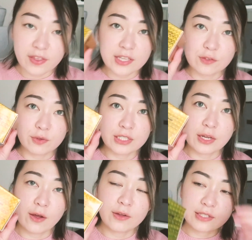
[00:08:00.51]
this
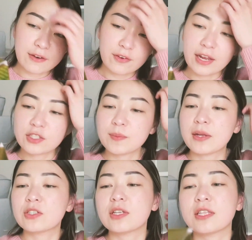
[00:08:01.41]
retails, I forgot to
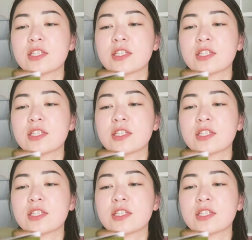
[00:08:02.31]
mention,